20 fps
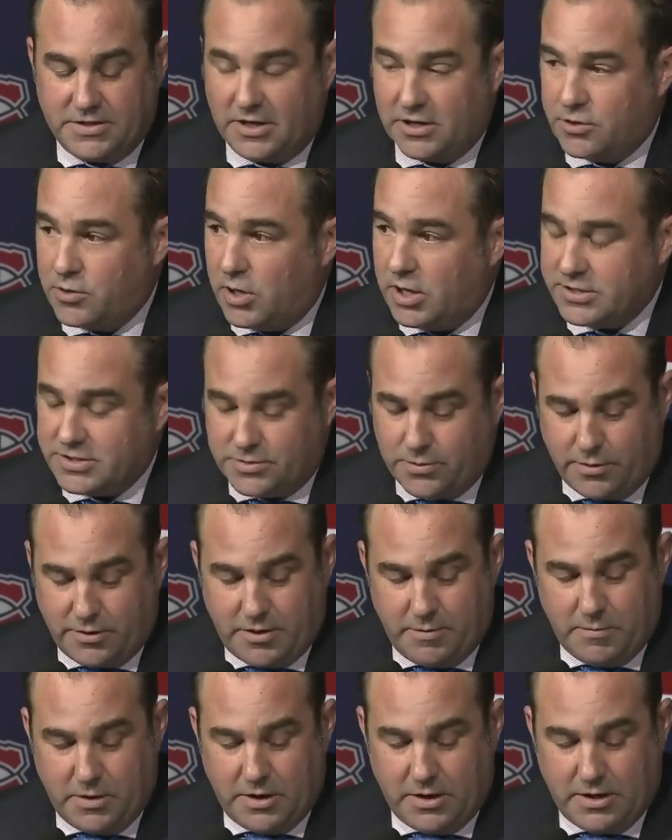across North
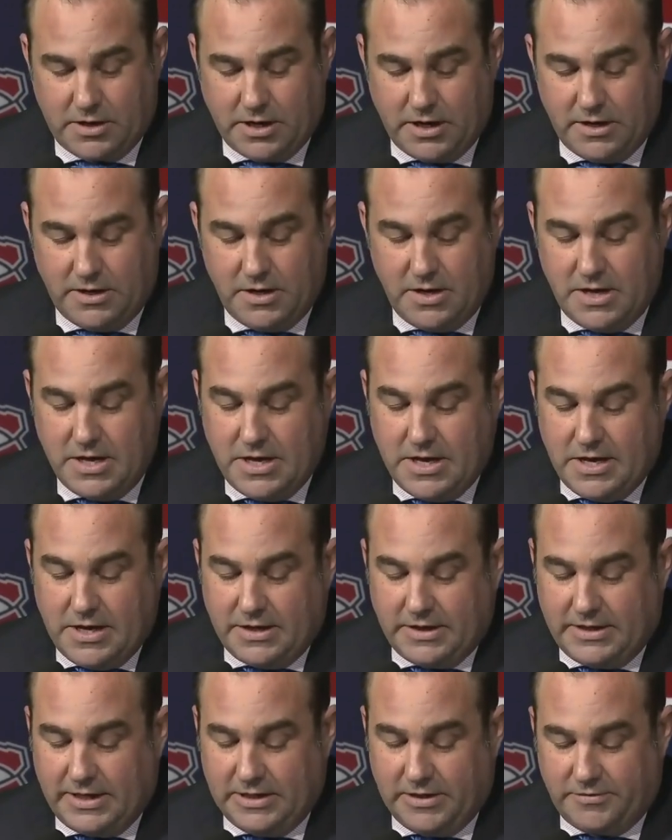America,
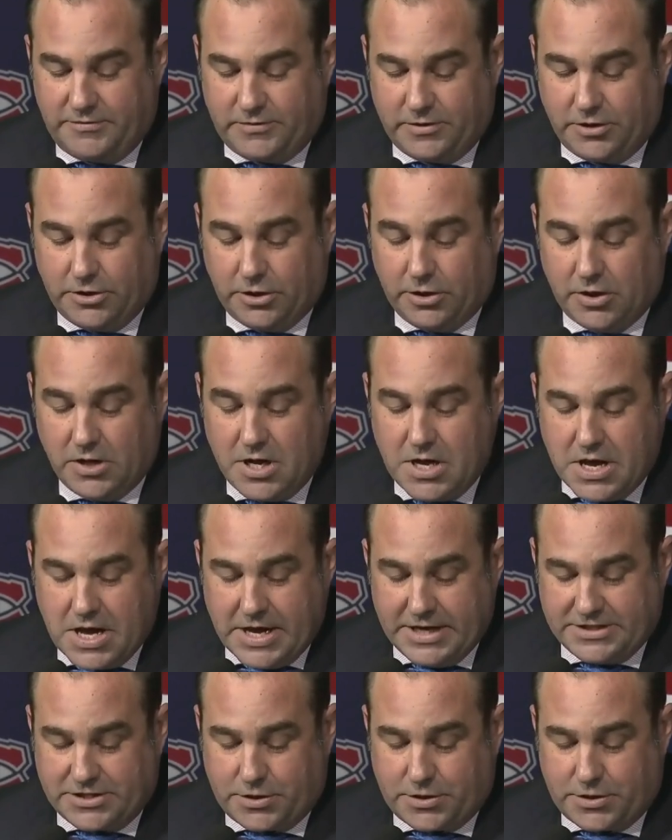Guy Lafleur has